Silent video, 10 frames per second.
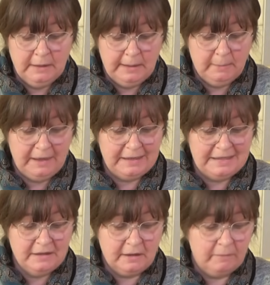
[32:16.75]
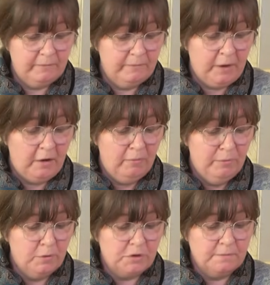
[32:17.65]
and in the
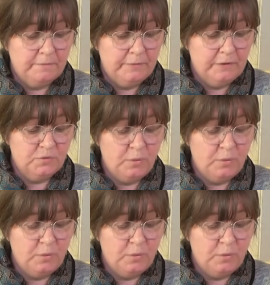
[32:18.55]
cardboard as